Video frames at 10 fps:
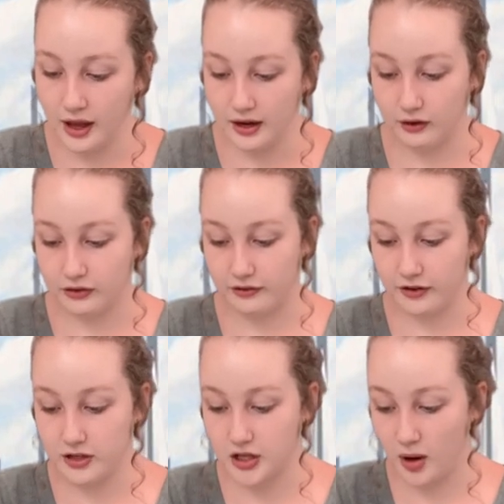Now at the
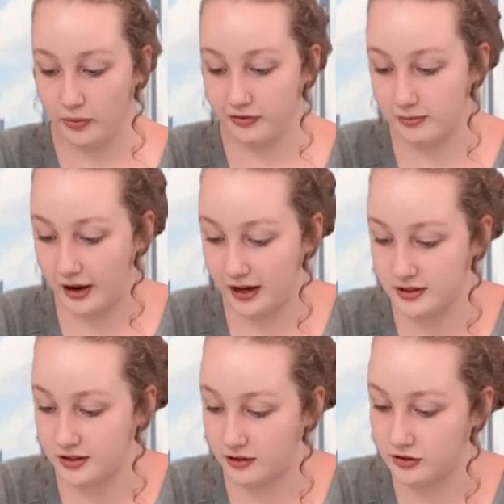very top of the
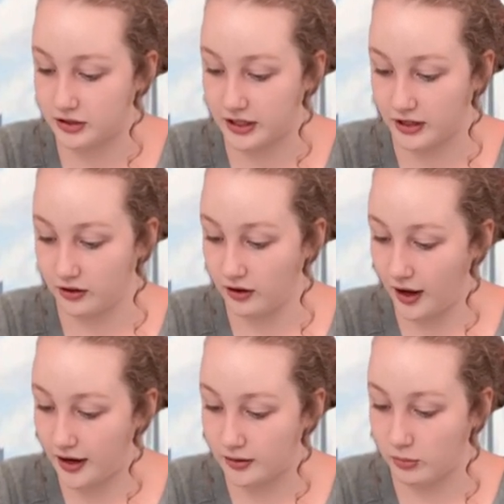mast, there's a gear
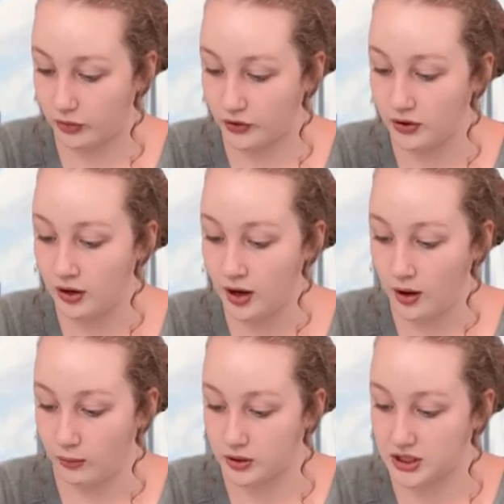and a motor,
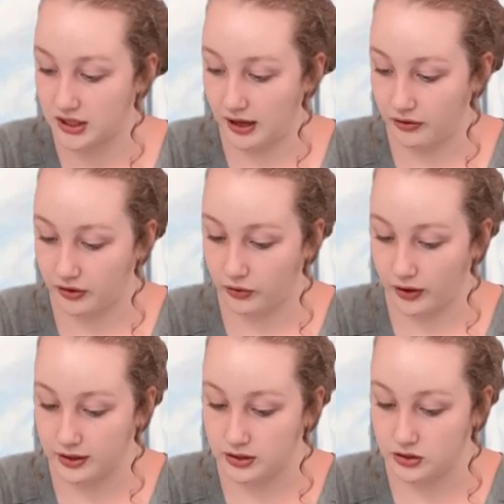which allow the crane to